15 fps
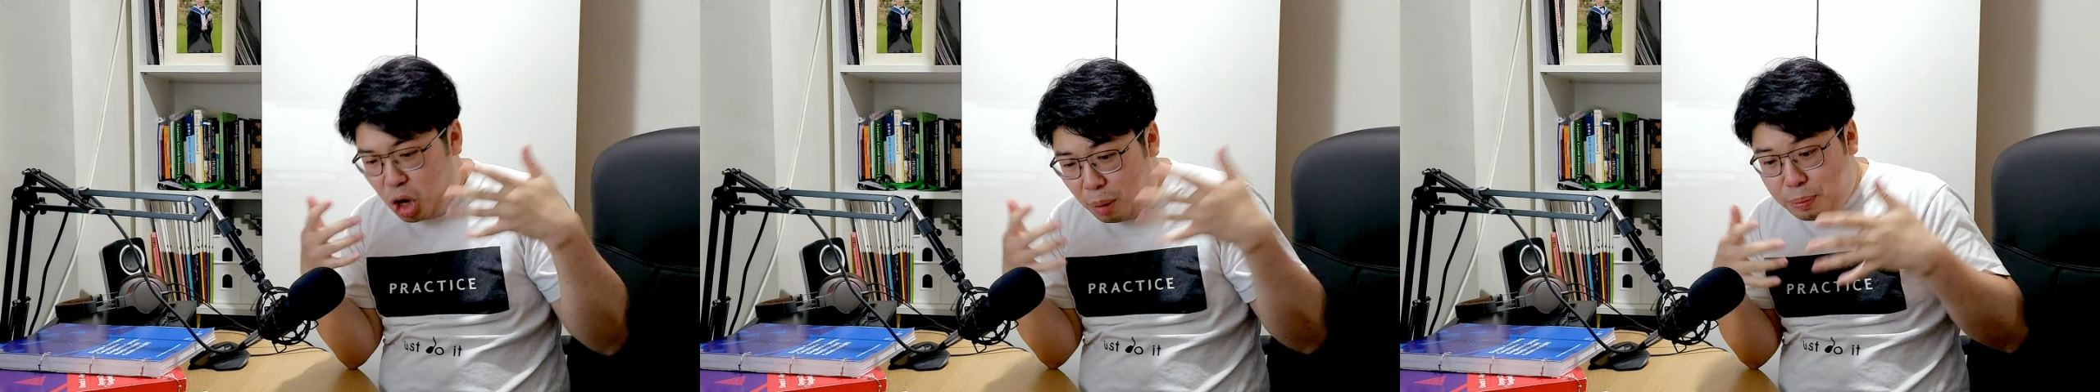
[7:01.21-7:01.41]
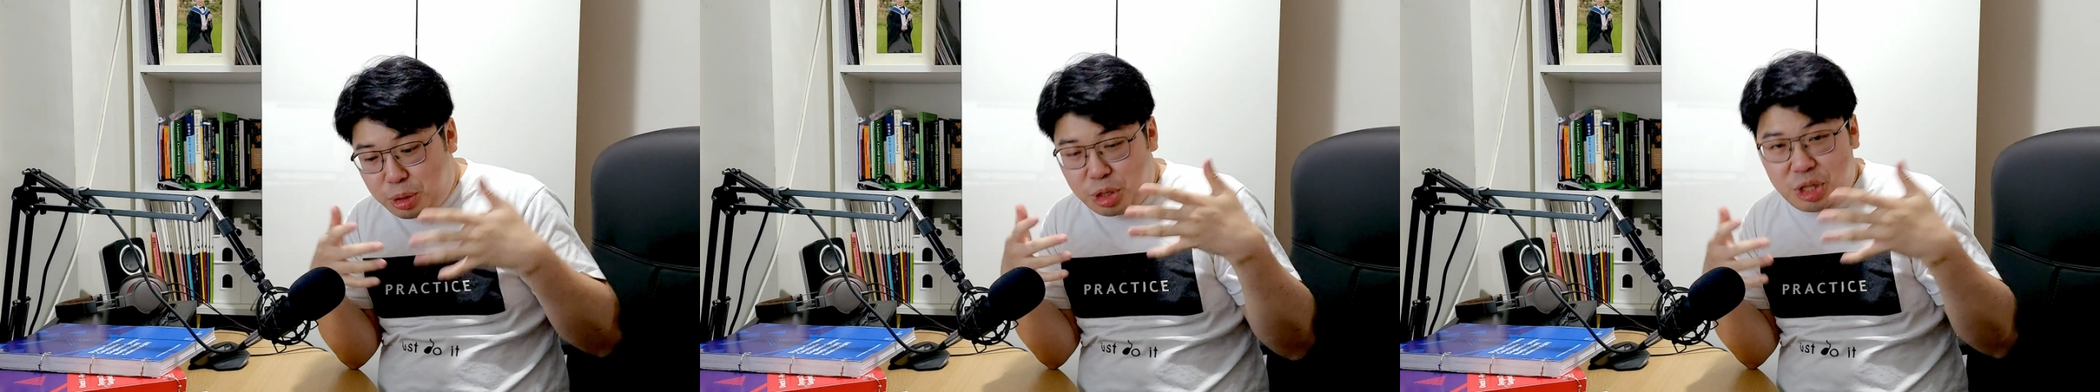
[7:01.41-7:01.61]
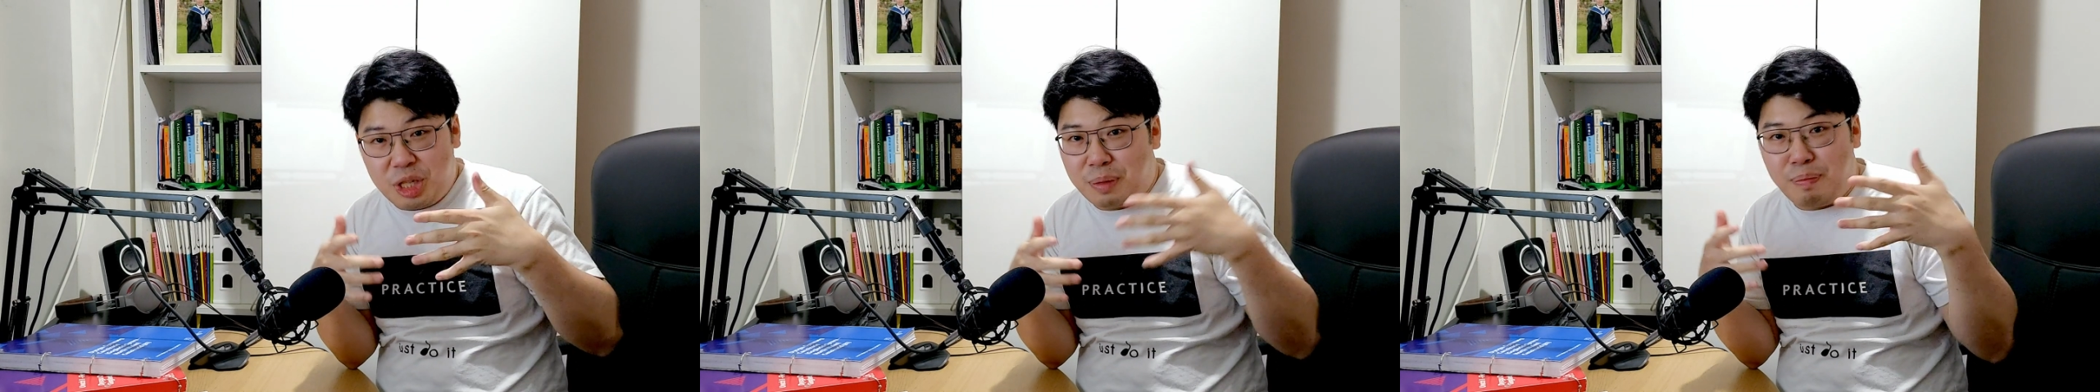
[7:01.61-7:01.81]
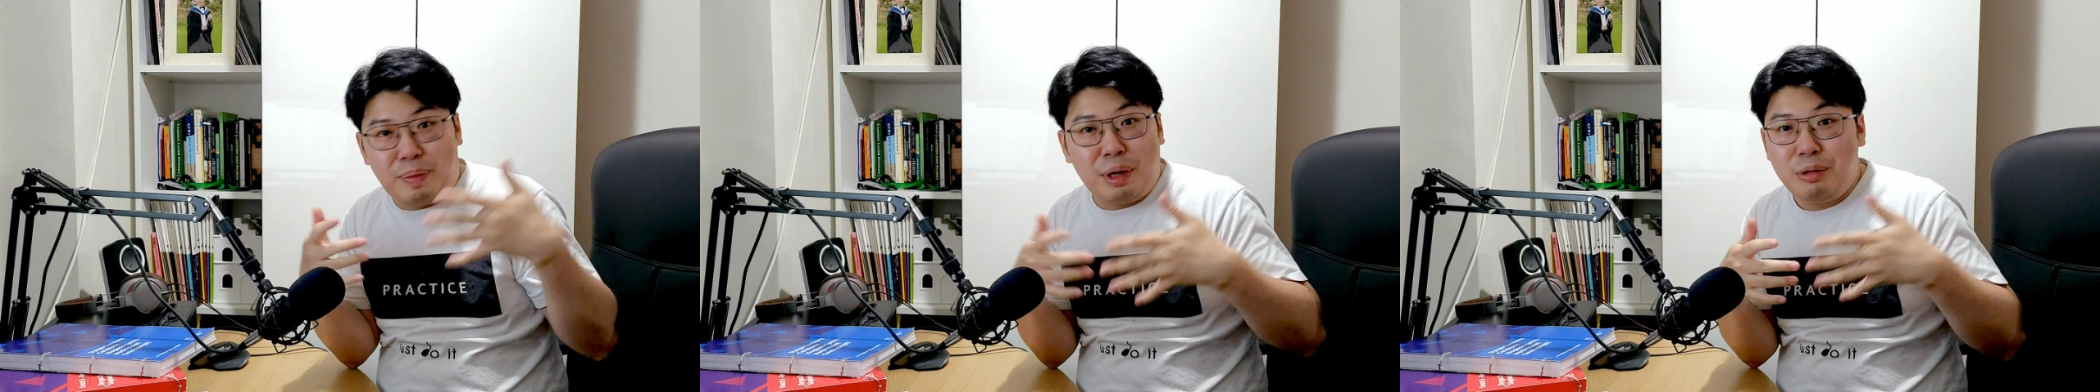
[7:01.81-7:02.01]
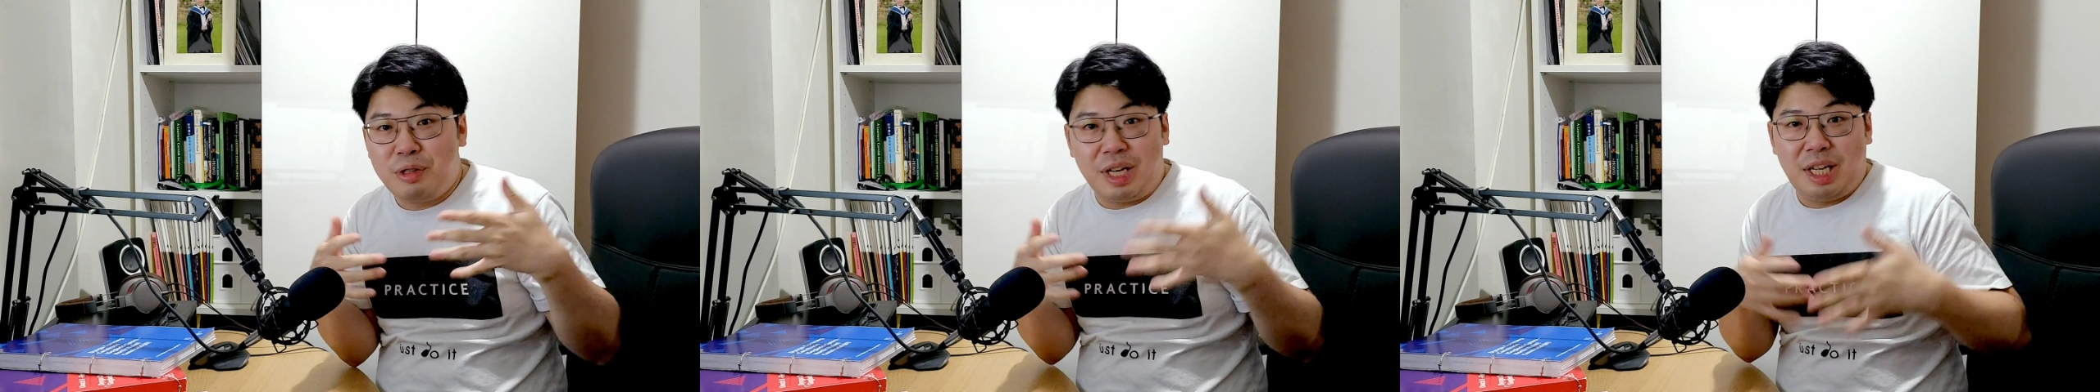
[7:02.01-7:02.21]
options
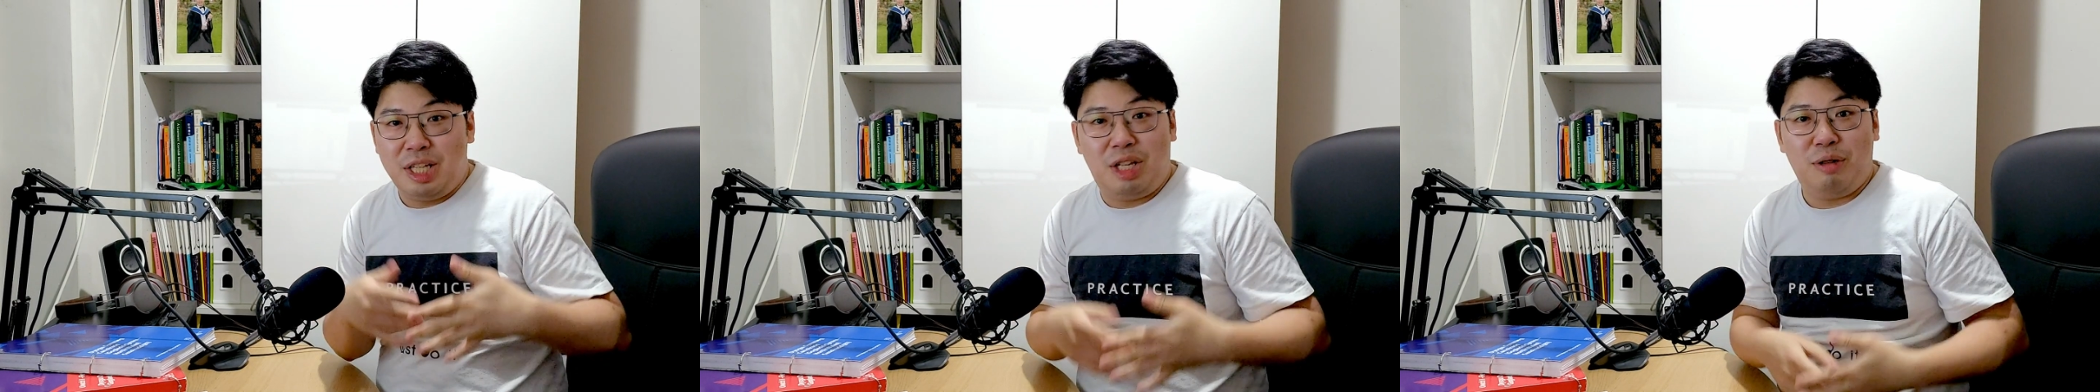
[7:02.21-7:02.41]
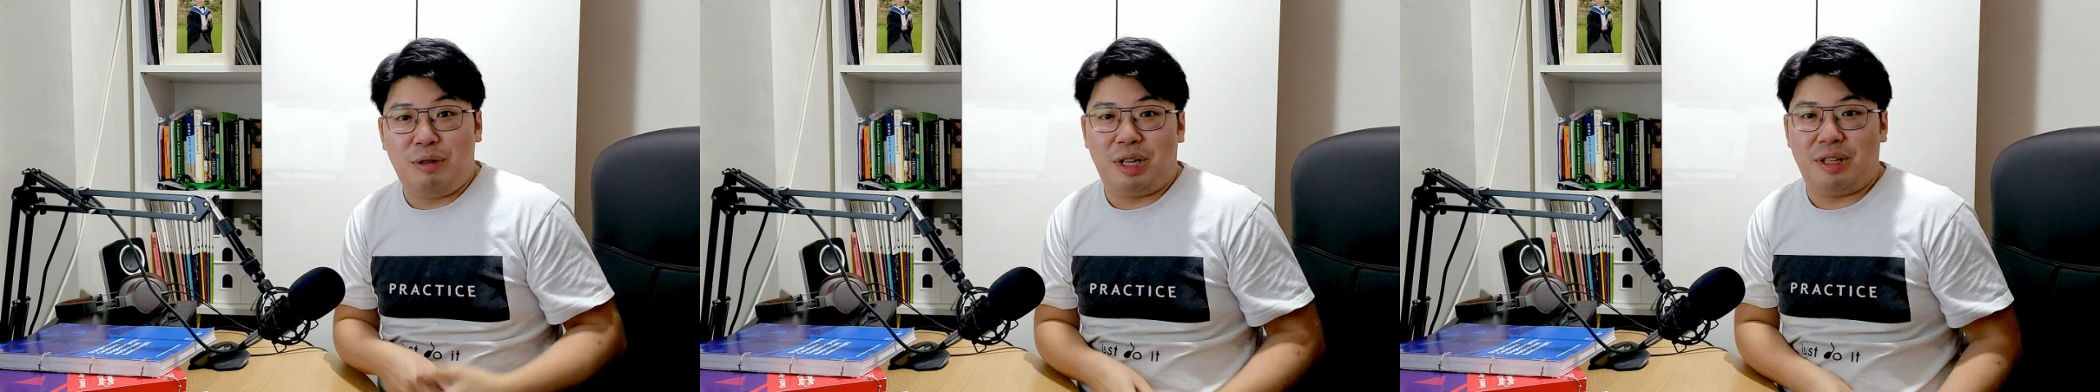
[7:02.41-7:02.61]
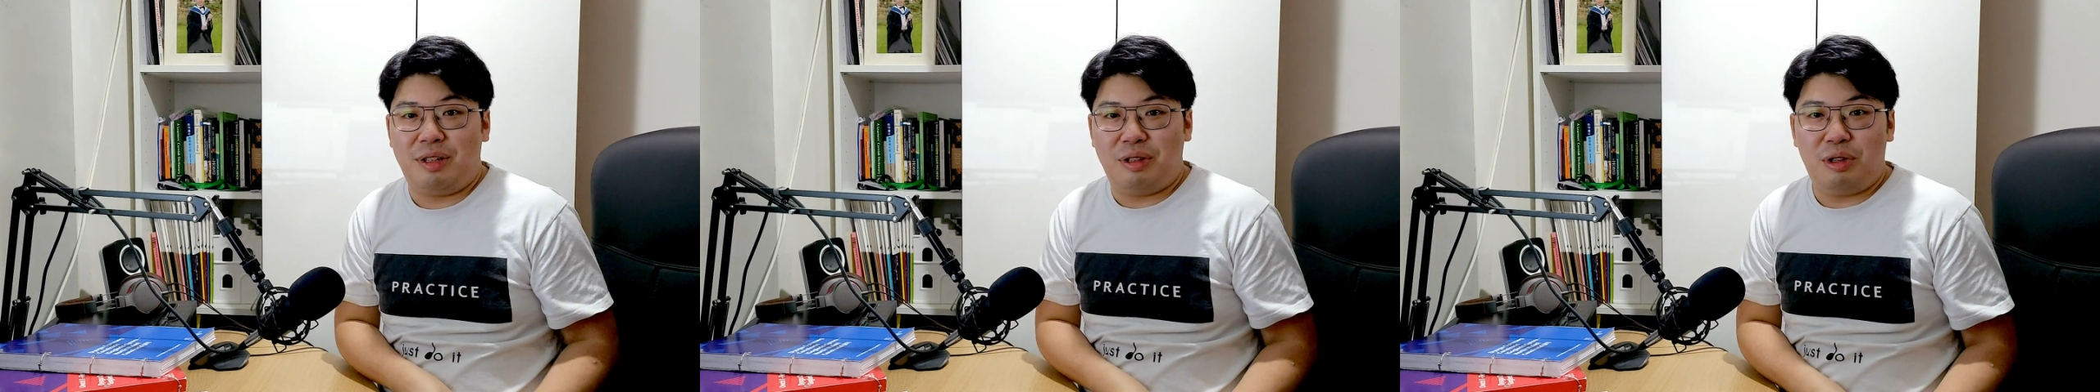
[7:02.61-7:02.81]
built into it.